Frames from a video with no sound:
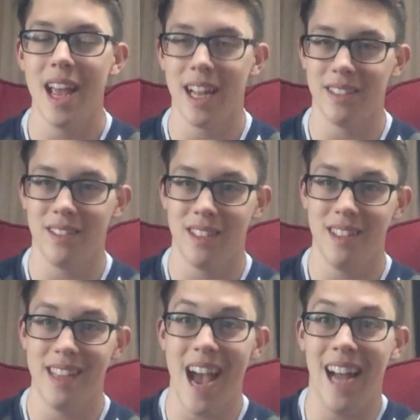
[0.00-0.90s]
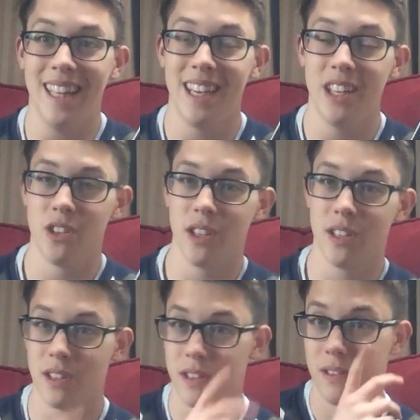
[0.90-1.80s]
And, yeah, and then he
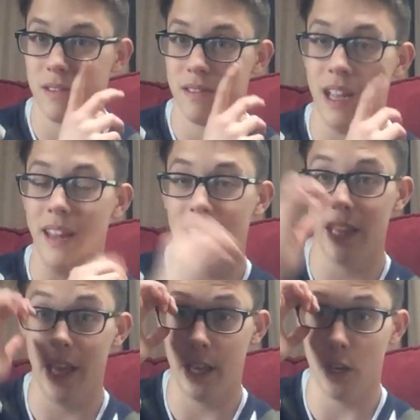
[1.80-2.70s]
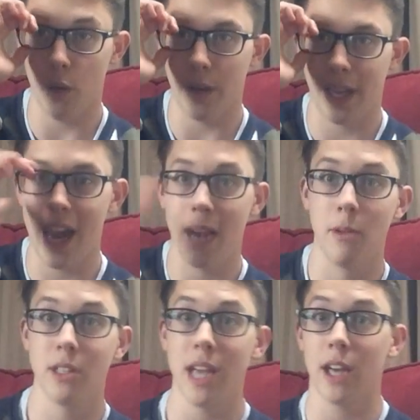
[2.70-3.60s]
just... And then, like, you know, the
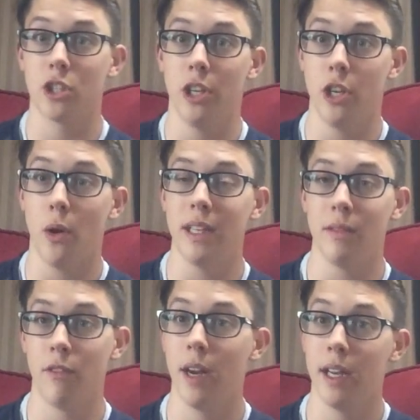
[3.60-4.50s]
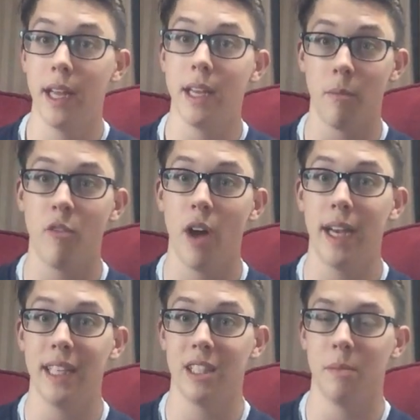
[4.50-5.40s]
cannibals actually, you know, finally end up
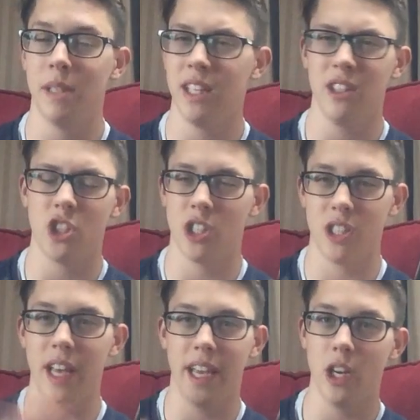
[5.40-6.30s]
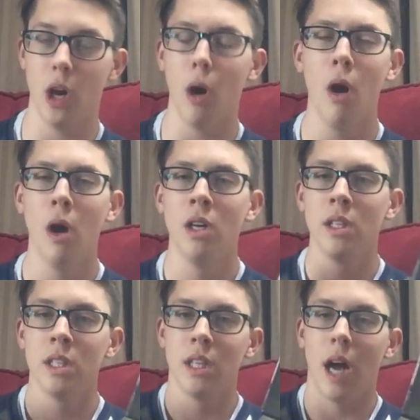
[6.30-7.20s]
finding them, and then just, like, you know...
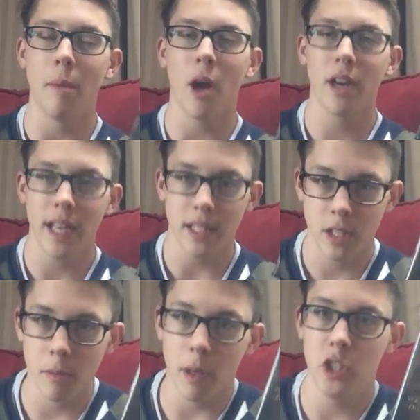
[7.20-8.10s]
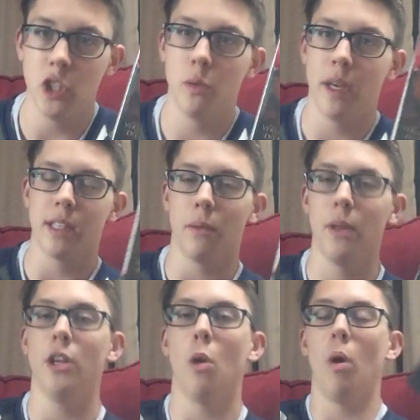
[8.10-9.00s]
I'm not going to get too much into it, because I
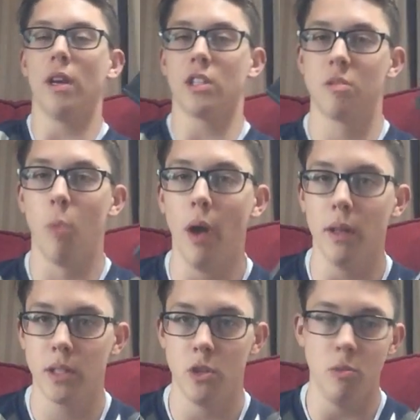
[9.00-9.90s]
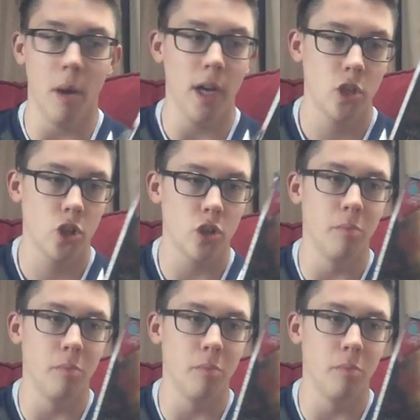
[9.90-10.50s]
really don't want to spoil too much.